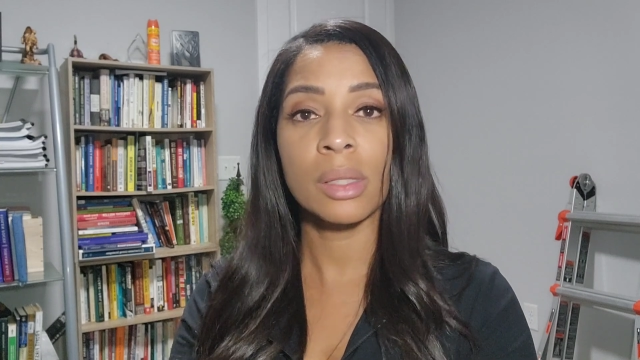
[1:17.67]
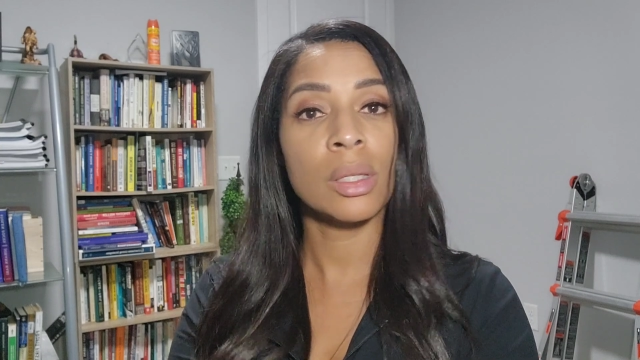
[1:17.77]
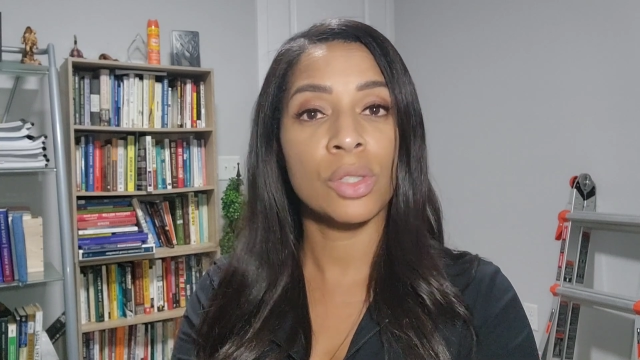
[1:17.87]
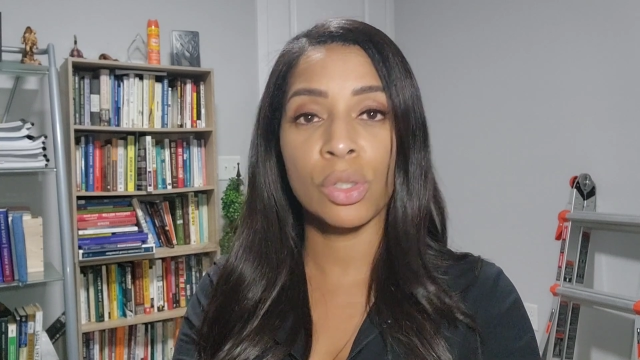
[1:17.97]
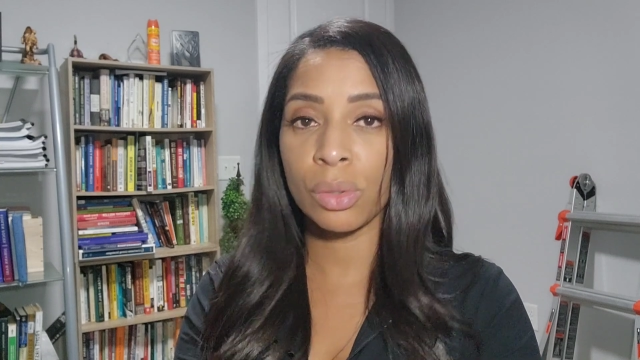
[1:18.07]
and
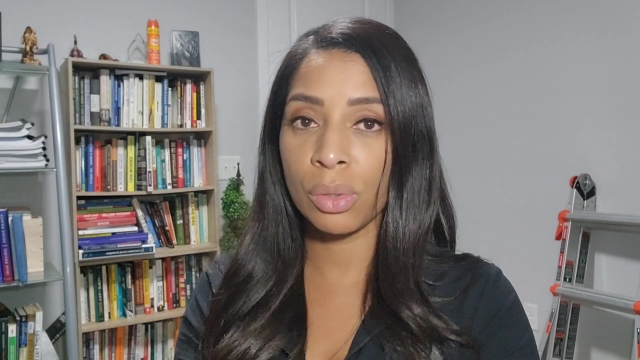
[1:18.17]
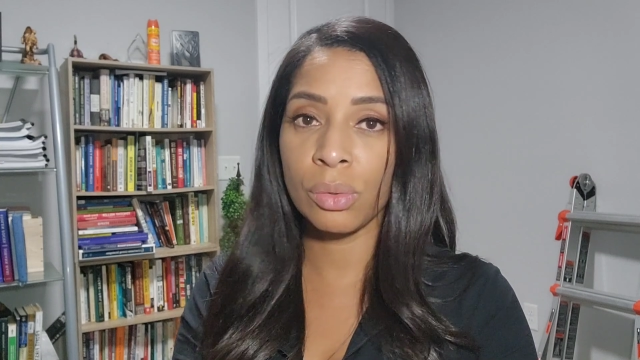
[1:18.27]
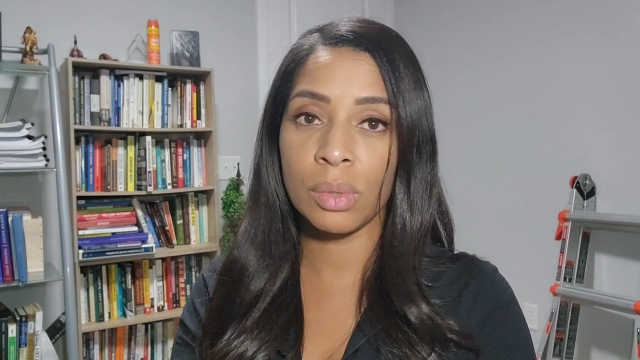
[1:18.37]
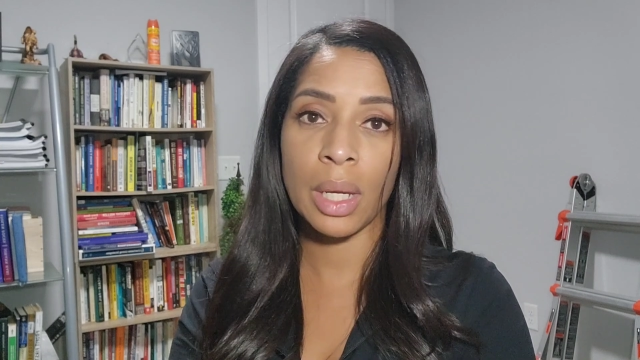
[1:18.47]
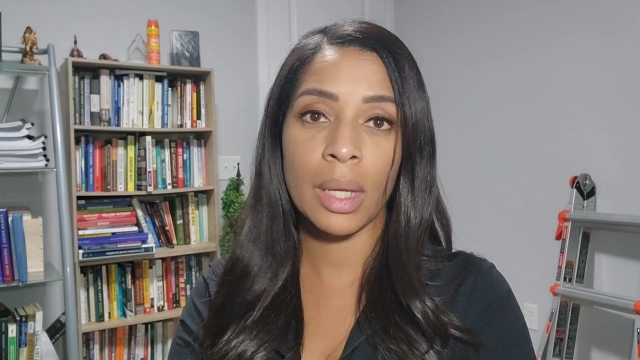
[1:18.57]
then she'll
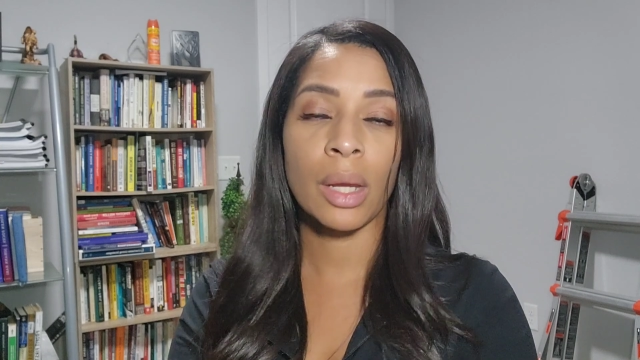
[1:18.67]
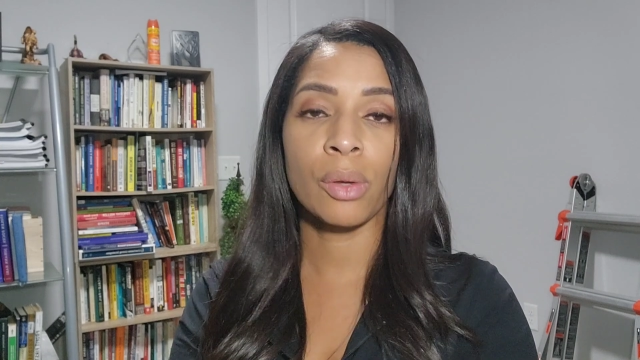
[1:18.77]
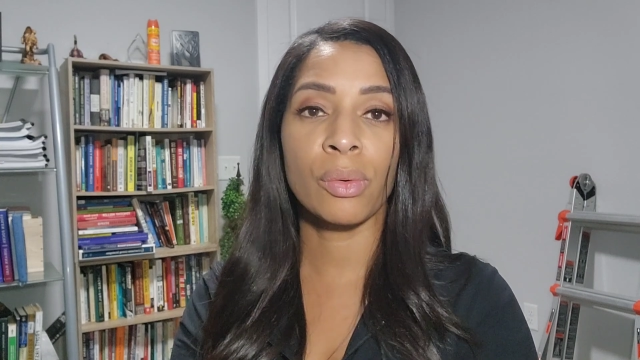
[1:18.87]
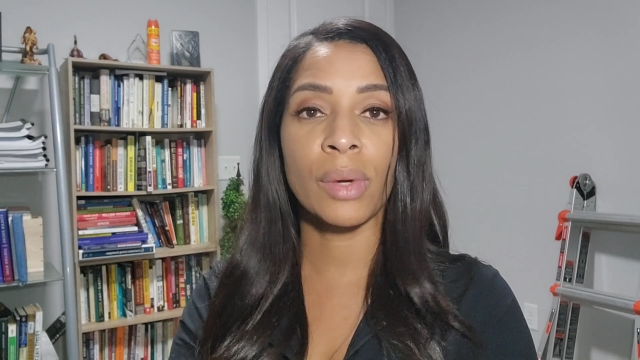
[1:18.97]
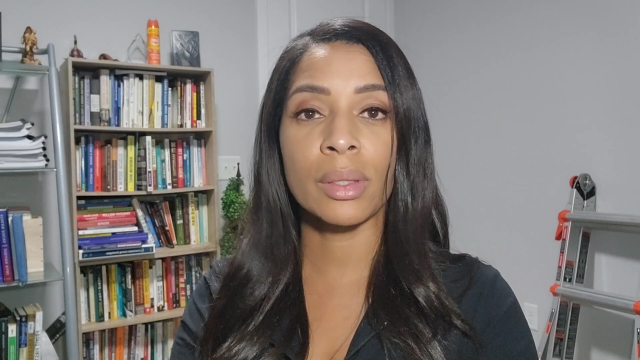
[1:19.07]
do
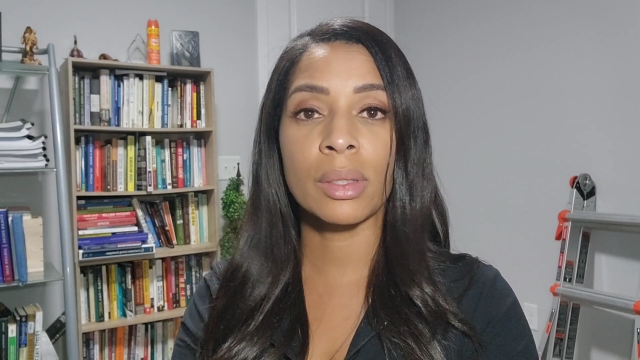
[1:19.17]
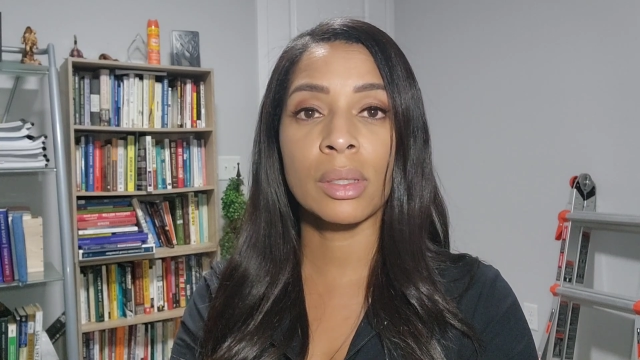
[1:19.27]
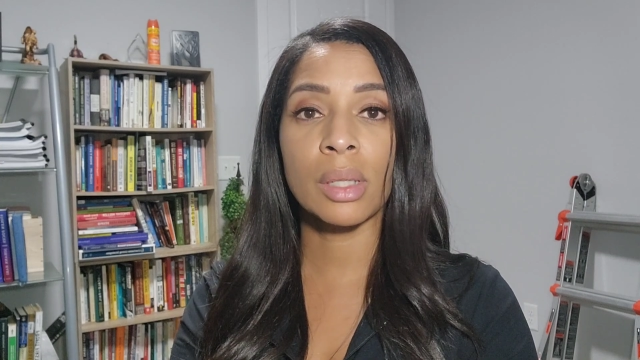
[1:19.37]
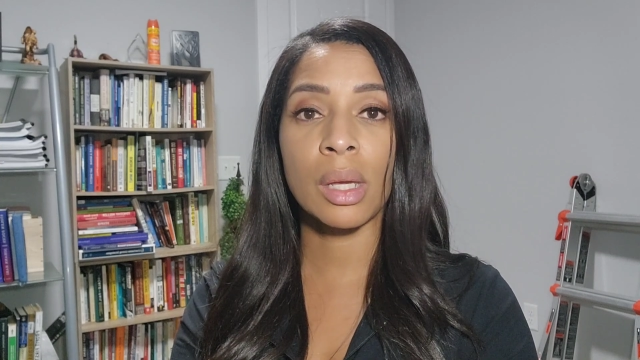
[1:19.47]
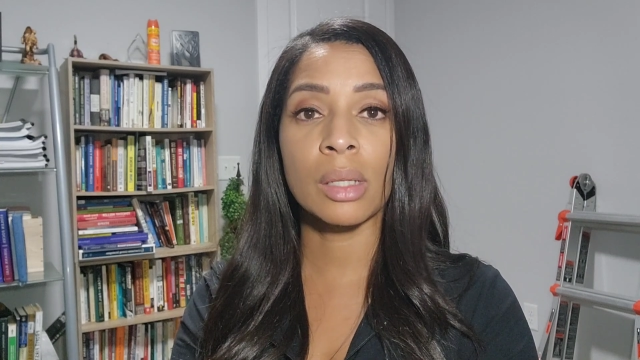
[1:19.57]
daycare the rest of
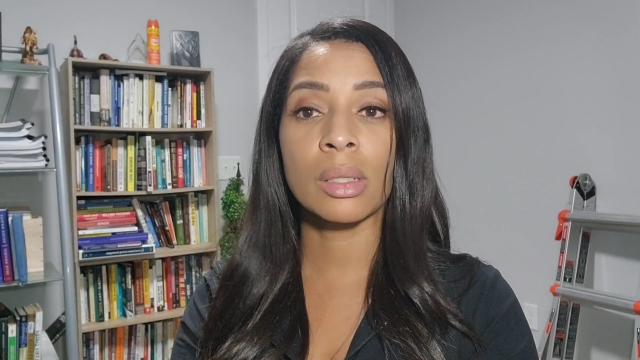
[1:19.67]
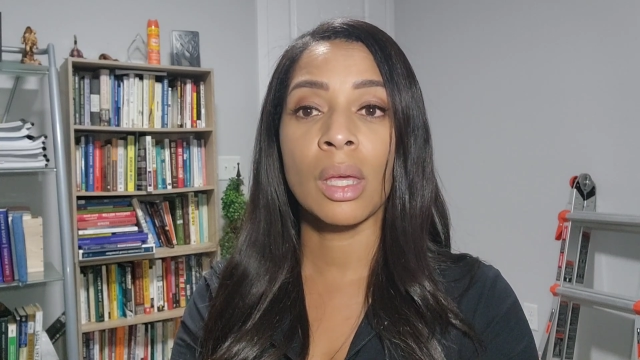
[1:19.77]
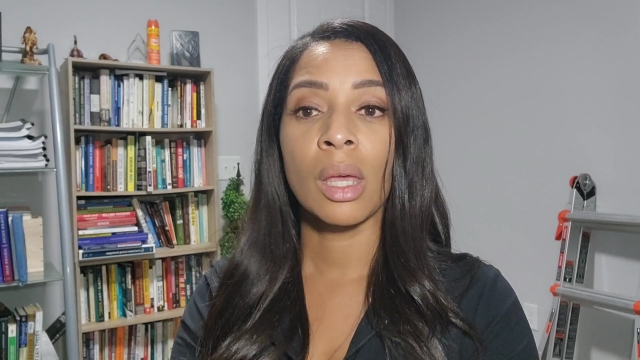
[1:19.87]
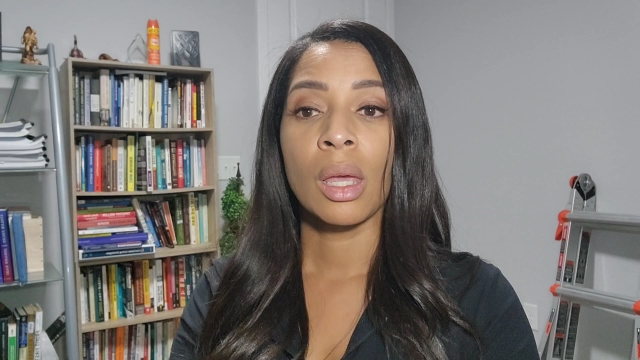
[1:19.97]
the days.